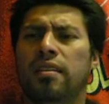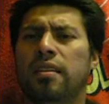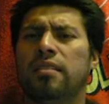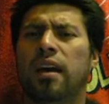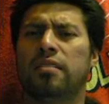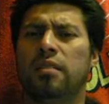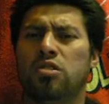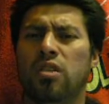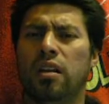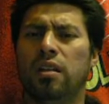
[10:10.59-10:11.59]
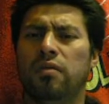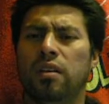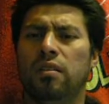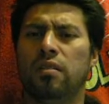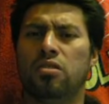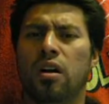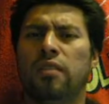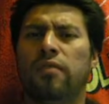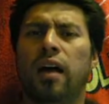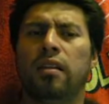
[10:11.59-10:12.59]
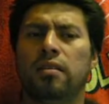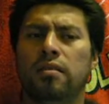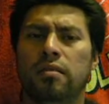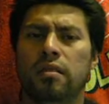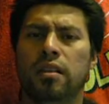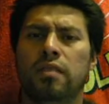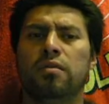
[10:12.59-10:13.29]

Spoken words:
I think that's the guy's name, Johnny Valian.